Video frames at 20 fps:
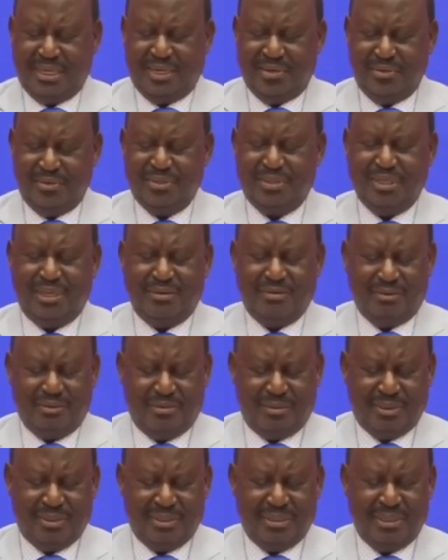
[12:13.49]
and which
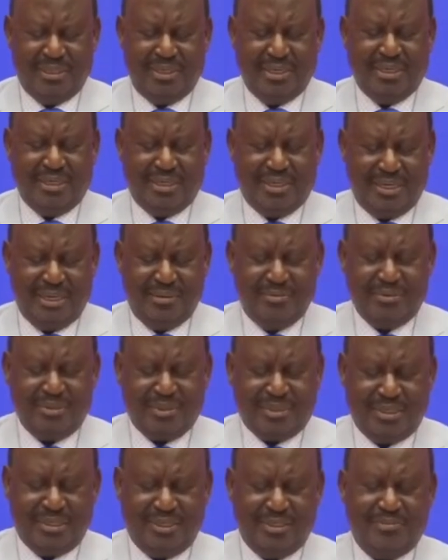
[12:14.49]
everyone
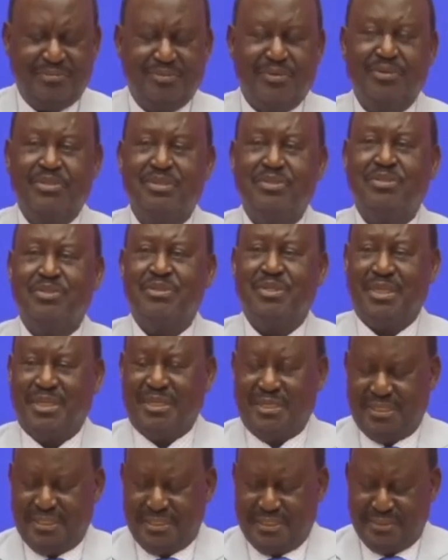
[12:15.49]
claims credit for
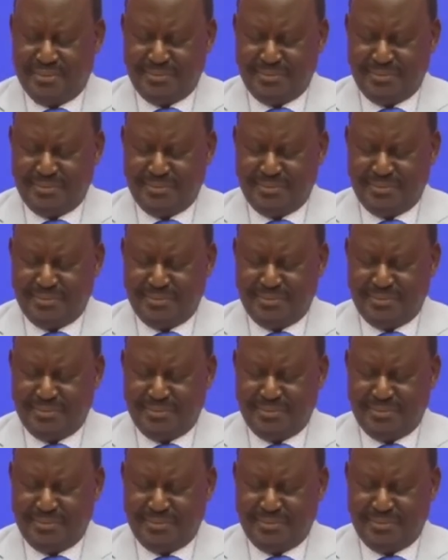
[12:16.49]
today.